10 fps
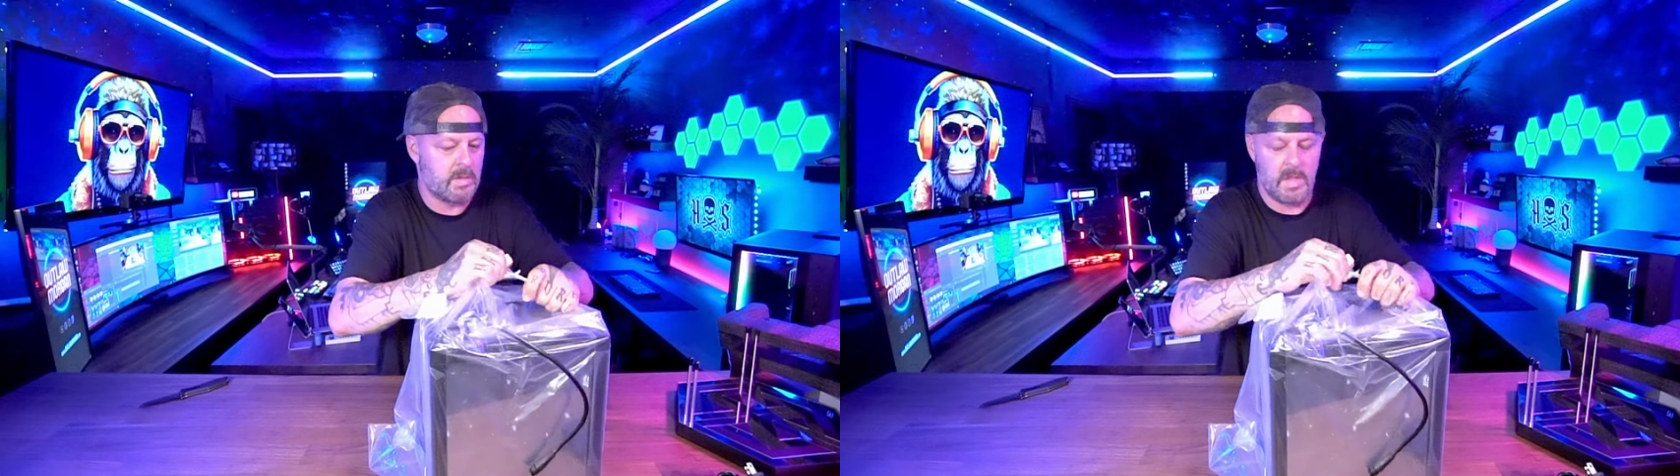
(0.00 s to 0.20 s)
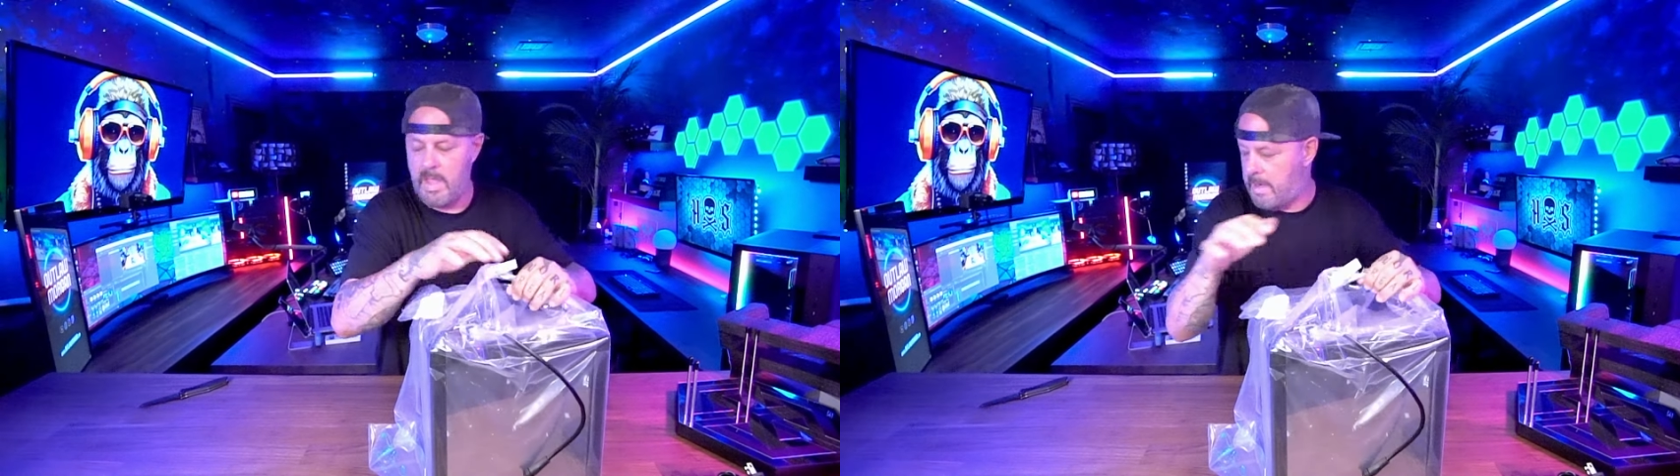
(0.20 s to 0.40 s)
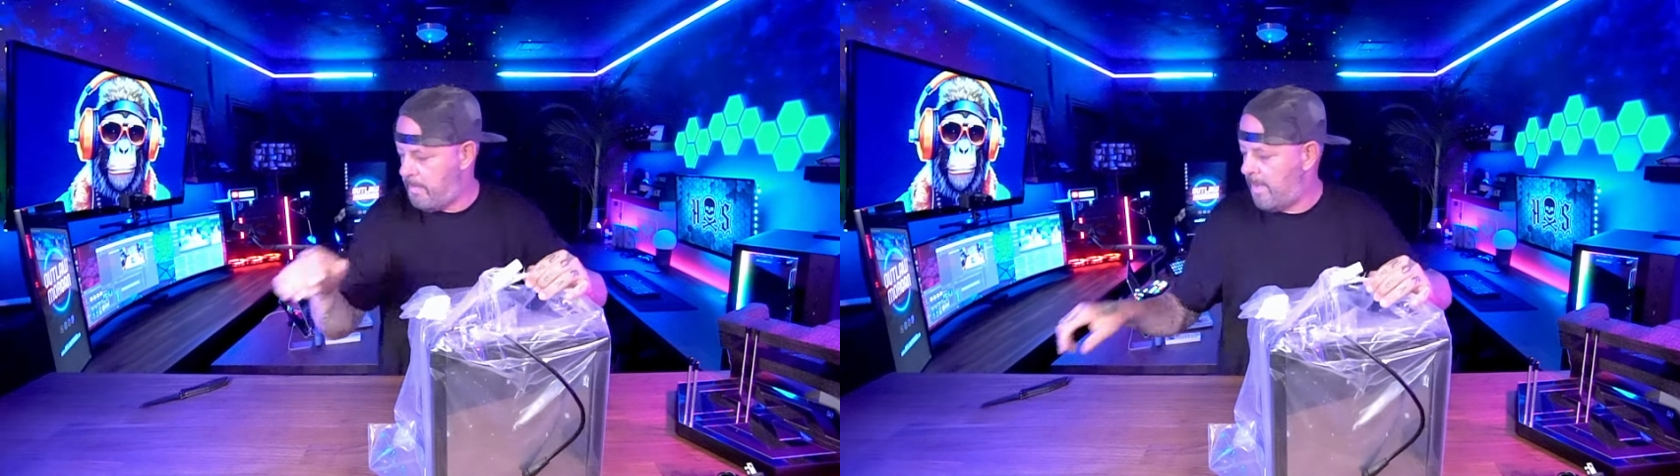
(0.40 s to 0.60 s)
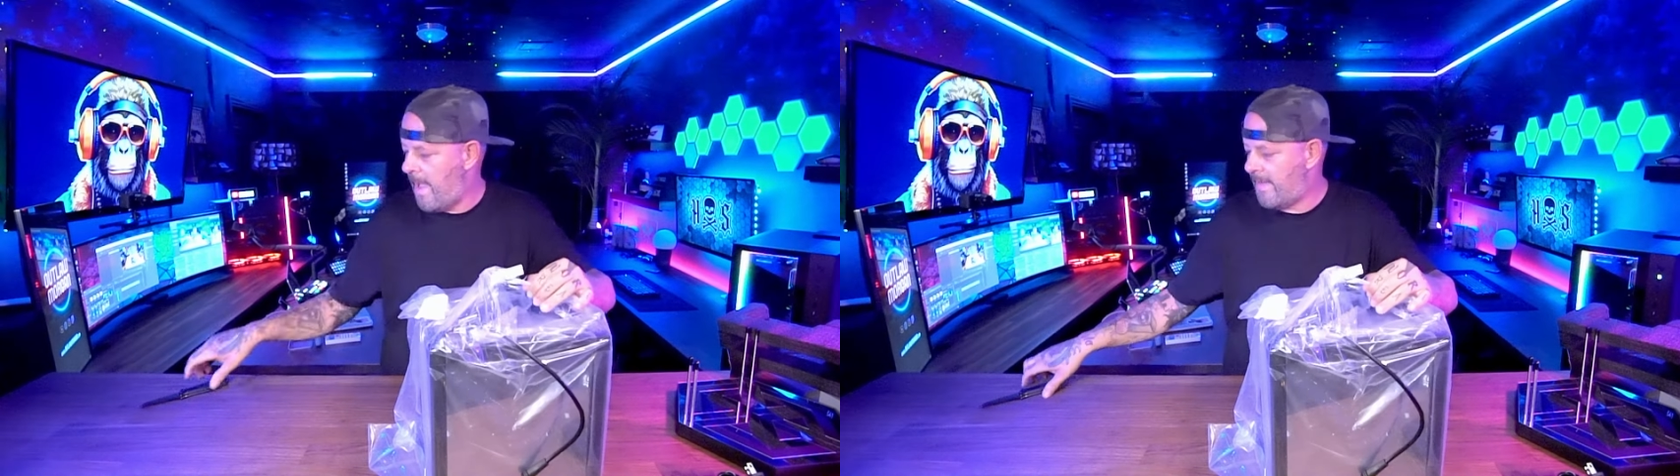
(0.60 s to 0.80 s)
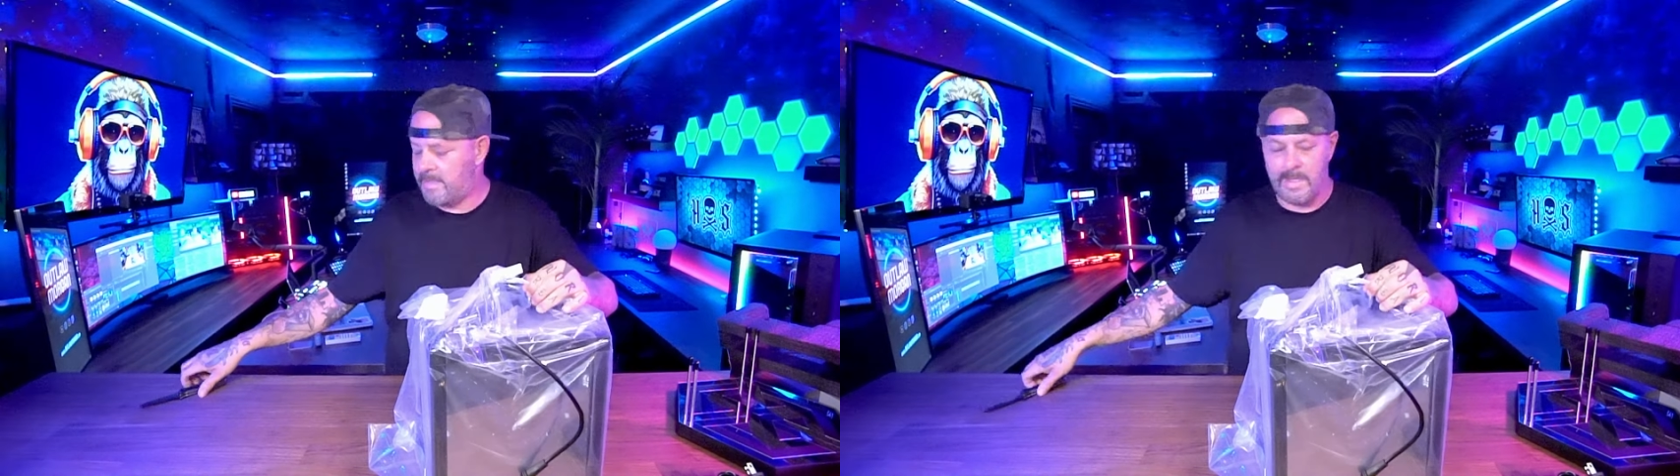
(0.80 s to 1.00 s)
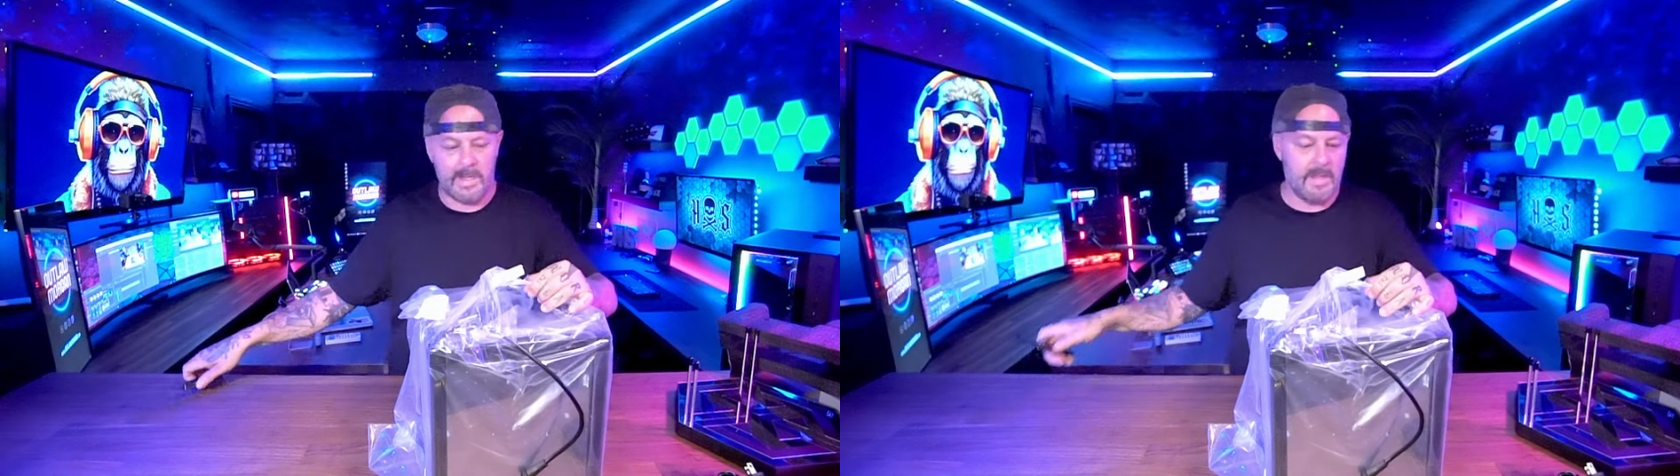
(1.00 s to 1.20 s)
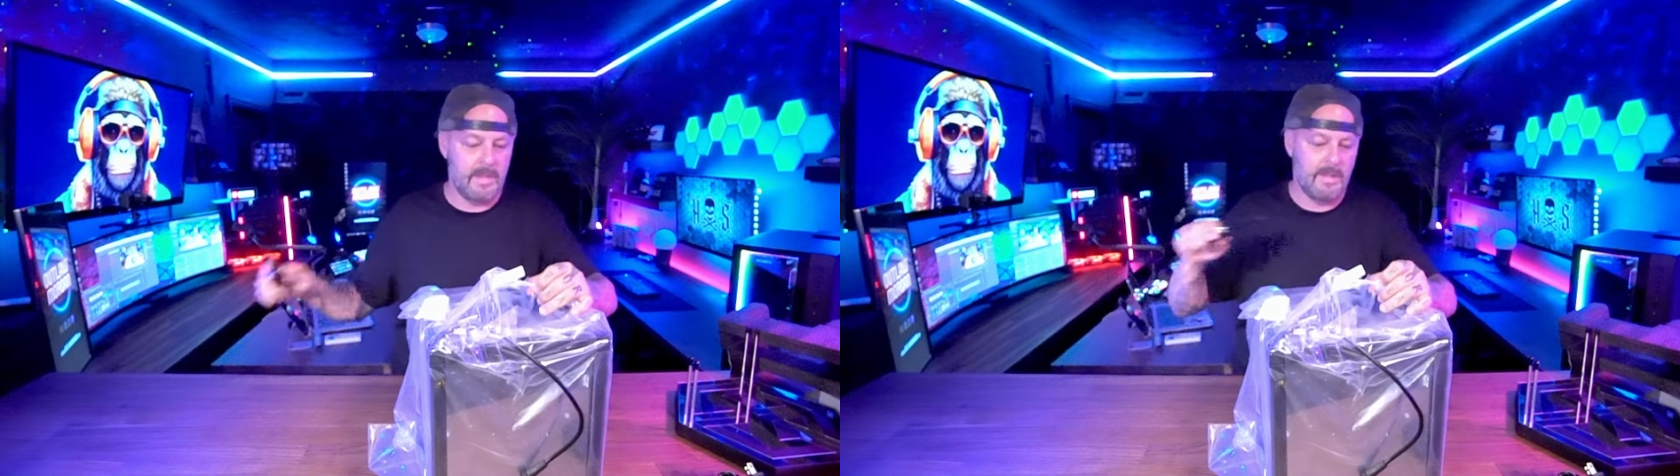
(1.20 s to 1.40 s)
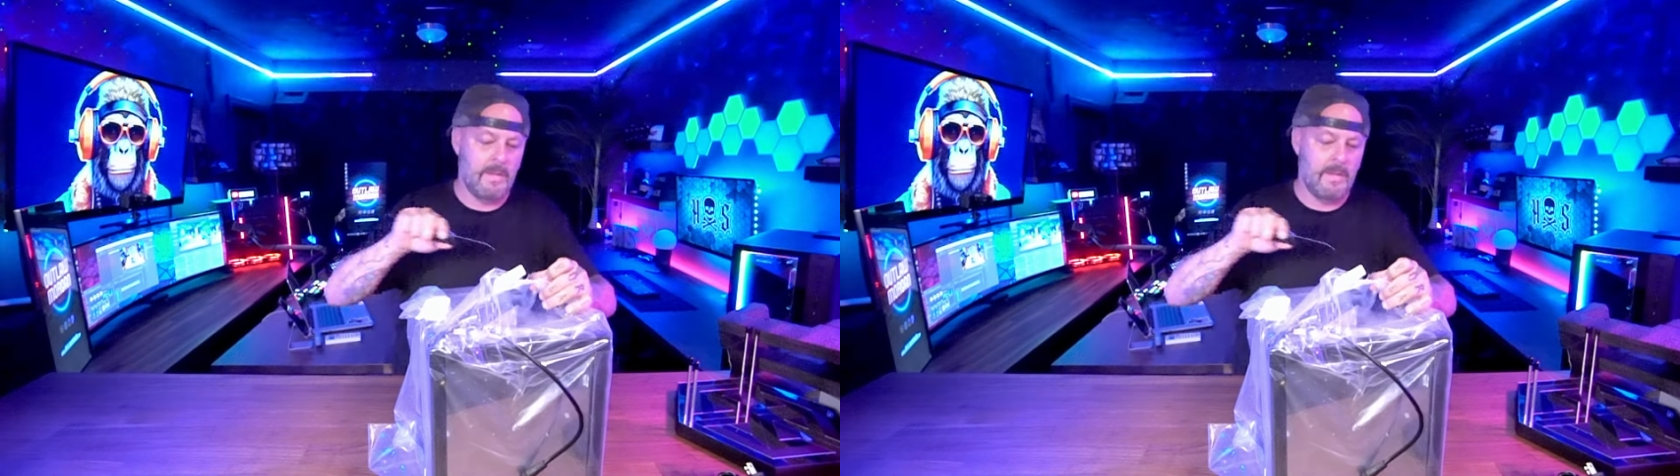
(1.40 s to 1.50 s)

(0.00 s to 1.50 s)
there's a lot of plastic.